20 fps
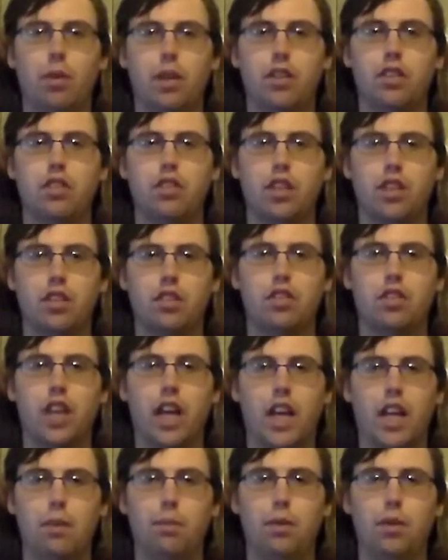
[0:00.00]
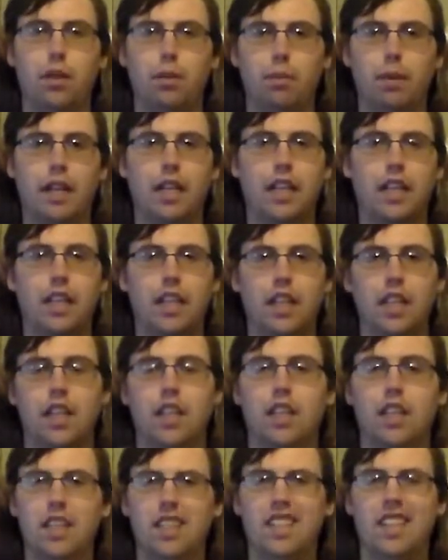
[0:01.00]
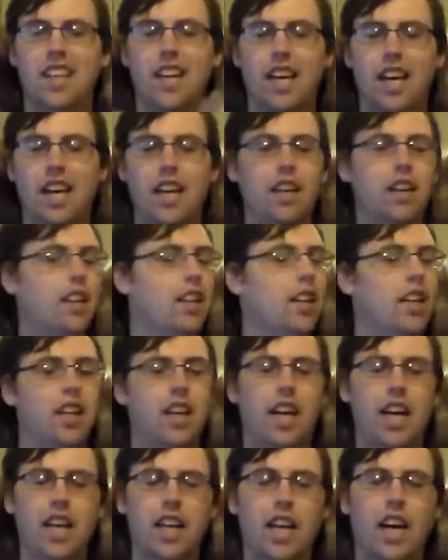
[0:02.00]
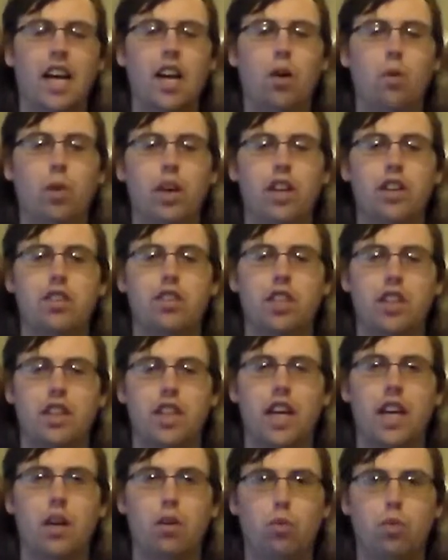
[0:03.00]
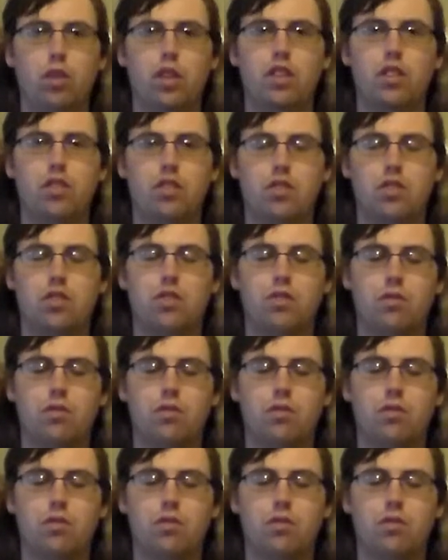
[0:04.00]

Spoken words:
which is understandable, but I kind of wish that they would